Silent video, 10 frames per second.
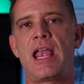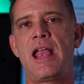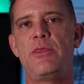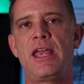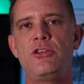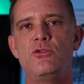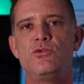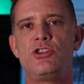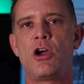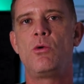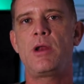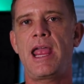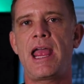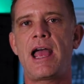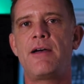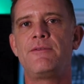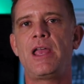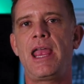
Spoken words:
and that you don't have